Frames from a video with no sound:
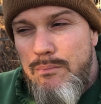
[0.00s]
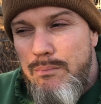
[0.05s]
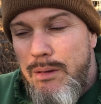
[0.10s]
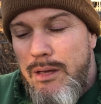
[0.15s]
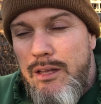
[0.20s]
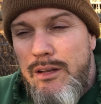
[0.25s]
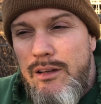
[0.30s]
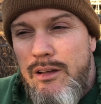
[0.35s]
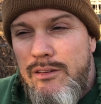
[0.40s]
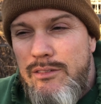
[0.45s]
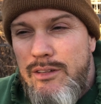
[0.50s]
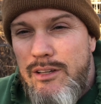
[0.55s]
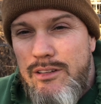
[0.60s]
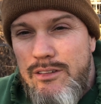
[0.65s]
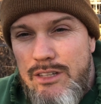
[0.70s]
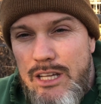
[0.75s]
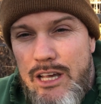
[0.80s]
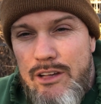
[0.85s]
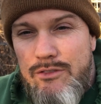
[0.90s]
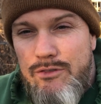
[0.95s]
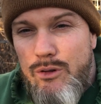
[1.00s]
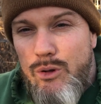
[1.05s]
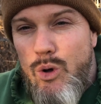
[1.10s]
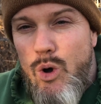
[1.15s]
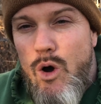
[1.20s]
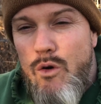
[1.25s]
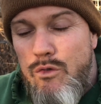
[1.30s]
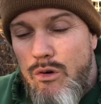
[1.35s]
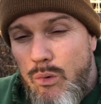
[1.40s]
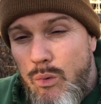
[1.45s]
been successful
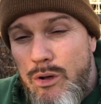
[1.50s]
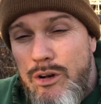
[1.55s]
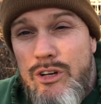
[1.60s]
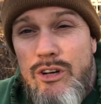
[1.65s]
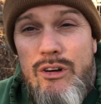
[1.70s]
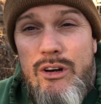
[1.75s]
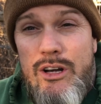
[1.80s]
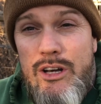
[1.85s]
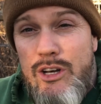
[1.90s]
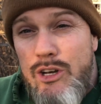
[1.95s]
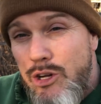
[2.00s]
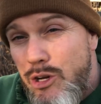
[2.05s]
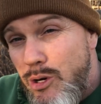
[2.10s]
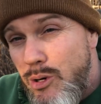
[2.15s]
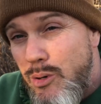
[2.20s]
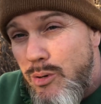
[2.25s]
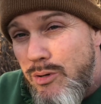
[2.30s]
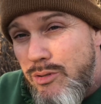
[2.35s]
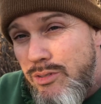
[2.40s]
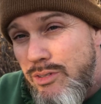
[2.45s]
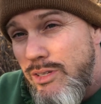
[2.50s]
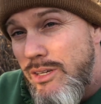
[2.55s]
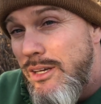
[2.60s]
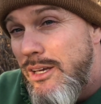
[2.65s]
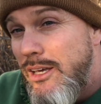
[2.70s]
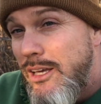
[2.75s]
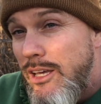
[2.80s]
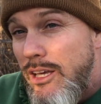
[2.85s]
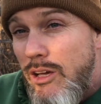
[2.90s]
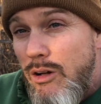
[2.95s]
overwintering nucs,
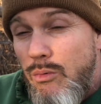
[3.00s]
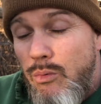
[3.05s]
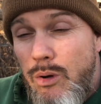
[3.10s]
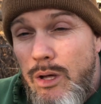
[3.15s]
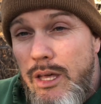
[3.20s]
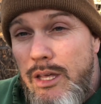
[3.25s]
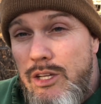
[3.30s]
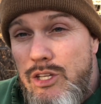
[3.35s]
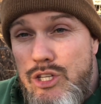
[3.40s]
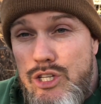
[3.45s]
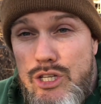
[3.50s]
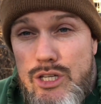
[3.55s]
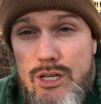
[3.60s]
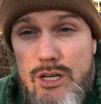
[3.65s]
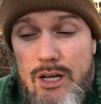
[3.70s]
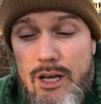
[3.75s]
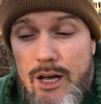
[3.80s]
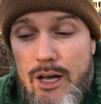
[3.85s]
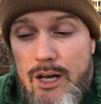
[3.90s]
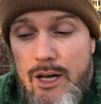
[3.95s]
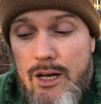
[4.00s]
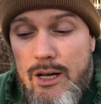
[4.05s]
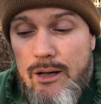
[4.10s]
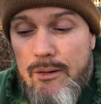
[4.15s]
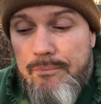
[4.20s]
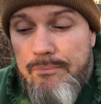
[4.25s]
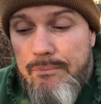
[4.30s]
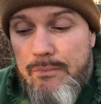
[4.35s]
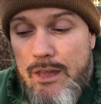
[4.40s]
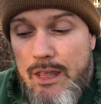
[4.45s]
which
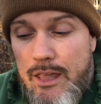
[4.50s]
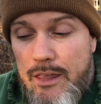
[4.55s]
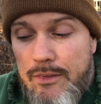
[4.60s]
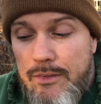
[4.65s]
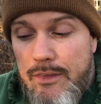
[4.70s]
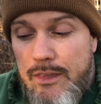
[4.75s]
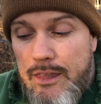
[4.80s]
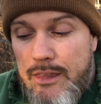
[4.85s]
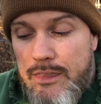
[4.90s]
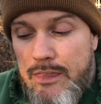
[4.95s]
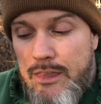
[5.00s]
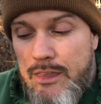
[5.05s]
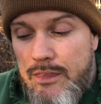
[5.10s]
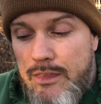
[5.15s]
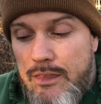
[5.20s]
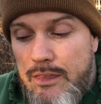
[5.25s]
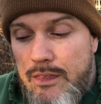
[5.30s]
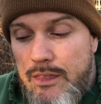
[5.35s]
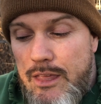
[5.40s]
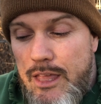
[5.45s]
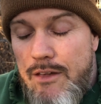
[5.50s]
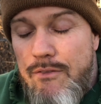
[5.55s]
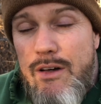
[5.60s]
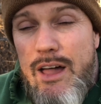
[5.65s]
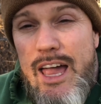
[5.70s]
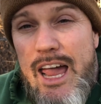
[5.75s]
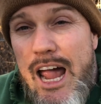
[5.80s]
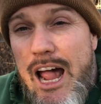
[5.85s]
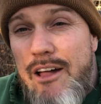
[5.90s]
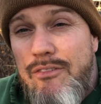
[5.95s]
um, if I
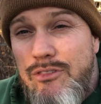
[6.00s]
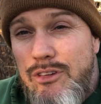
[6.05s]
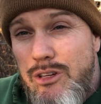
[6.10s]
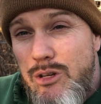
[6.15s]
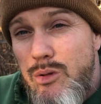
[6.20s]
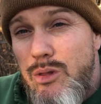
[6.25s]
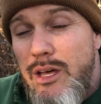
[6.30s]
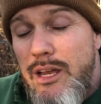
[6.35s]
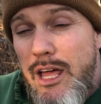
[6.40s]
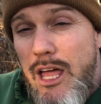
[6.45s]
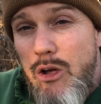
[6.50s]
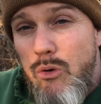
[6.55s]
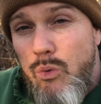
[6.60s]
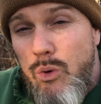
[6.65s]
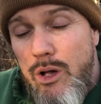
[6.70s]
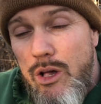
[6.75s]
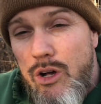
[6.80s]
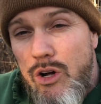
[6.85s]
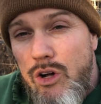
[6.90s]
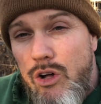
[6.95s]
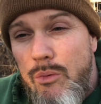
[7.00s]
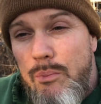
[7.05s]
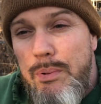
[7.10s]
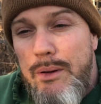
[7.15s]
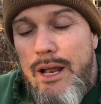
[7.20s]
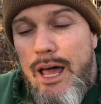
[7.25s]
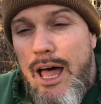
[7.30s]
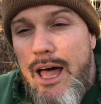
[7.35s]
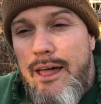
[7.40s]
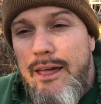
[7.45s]
have to do that, I will, but
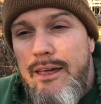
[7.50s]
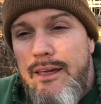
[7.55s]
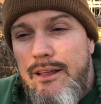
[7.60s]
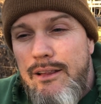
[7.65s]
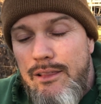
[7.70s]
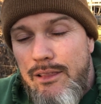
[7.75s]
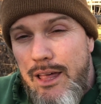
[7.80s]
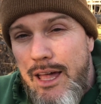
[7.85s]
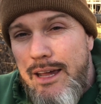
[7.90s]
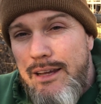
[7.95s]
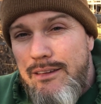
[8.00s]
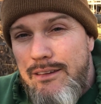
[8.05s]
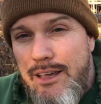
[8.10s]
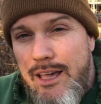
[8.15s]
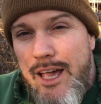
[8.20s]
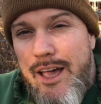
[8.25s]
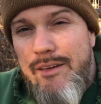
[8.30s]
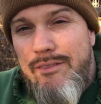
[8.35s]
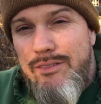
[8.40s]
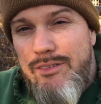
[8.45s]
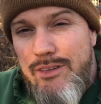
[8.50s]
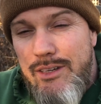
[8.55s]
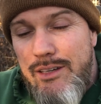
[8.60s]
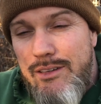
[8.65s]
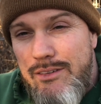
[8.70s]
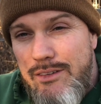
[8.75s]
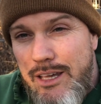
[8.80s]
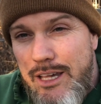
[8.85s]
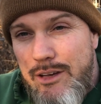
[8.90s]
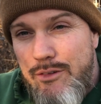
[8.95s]
I like to have
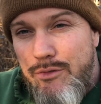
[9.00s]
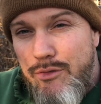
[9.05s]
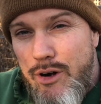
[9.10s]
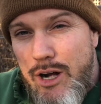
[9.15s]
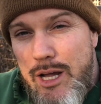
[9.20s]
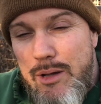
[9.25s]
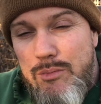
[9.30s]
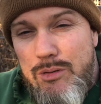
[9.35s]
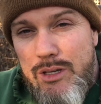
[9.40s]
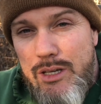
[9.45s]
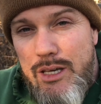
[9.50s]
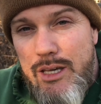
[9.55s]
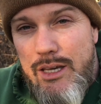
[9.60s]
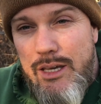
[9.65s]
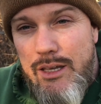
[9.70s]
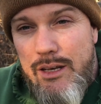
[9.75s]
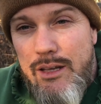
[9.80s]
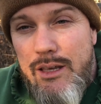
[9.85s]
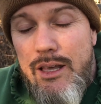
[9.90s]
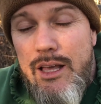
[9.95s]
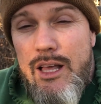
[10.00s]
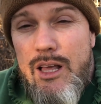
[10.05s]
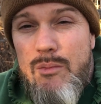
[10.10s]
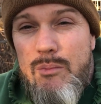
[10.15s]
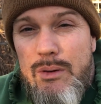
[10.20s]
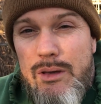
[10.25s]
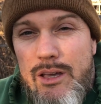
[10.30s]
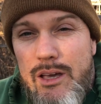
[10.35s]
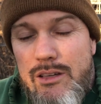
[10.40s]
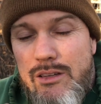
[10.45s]
six to eight frames again
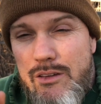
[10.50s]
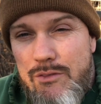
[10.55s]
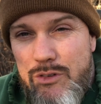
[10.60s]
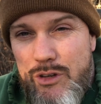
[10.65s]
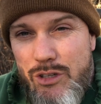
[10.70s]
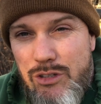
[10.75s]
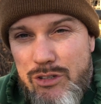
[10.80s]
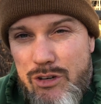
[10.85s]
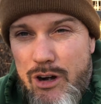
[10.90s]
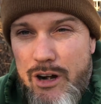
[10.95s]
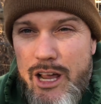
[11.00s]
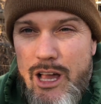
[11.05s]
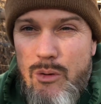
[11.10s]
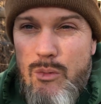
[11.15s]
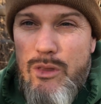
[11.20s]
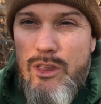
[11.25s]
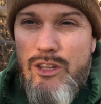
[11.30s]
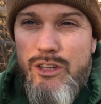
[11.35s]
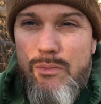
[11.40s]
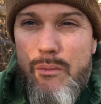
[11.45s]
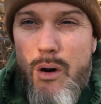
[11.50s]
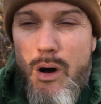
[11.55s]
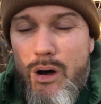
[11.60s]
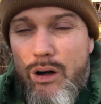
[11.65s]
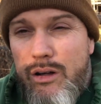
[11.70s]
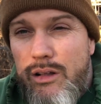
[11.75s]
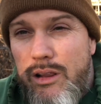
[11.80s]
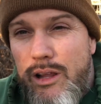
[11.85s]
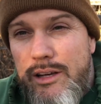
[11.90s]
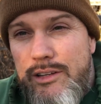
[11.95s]
because if you start out with a small
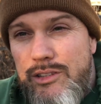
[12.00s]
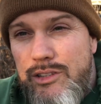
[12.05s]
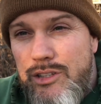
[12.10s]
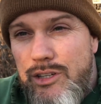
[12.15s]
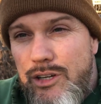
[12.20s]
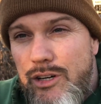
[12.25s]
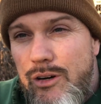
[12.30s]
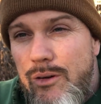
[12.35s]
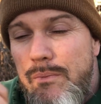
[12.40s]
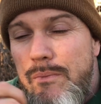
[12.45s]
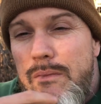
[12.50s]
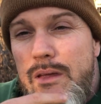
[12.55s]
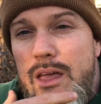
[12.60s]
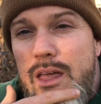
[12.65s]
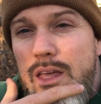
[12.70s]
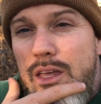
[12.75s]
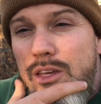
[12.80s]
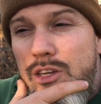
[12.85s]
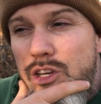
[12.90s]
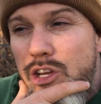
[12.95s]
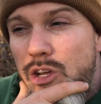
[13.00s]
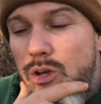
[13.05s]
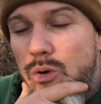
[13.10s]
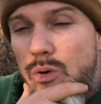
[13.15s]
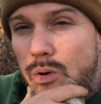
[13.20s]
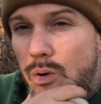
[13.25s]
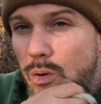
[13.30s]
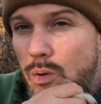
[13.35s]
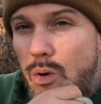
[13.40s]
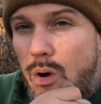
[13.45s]
cluster,
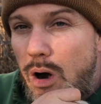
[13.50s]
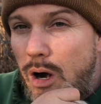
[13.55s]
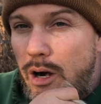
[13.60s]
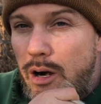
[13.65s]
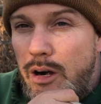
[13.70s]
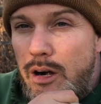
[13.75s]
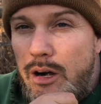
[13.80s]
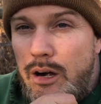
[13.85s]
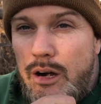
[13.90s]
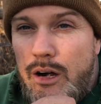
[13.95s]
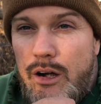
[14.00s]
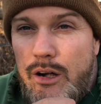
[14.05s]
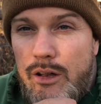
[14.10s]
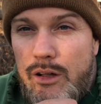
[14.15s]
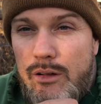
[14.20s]
you are